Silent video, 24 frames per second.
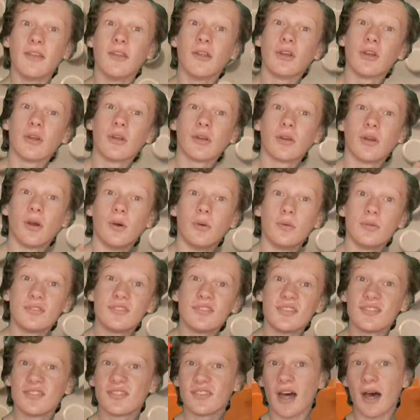there goes
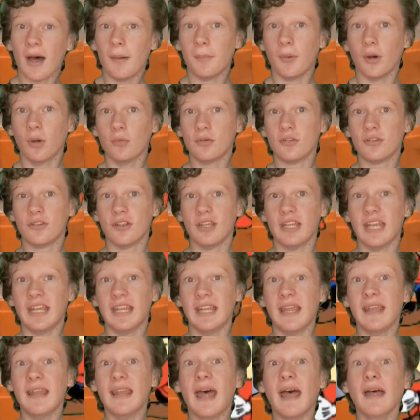to stop motion, and
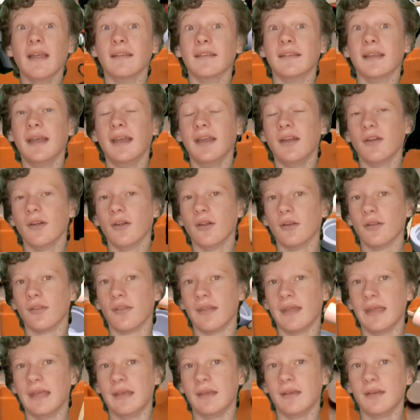then that layer
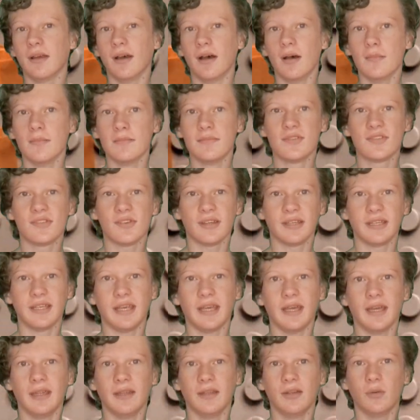thing comes
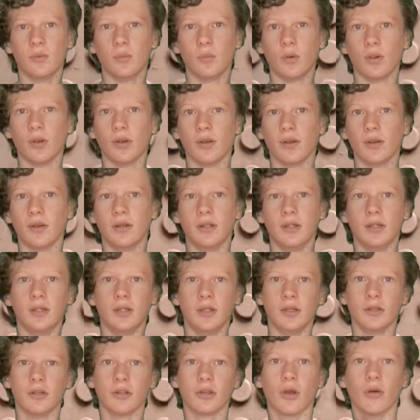again where
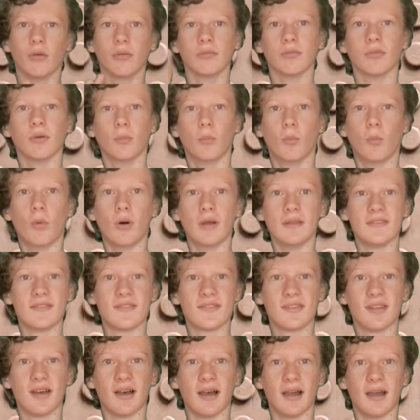they're going from one
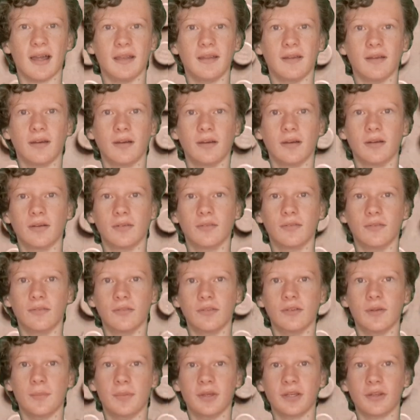side of
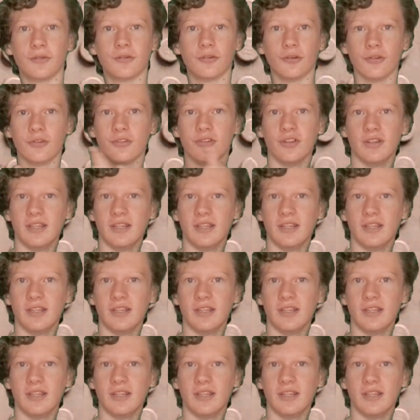the picture to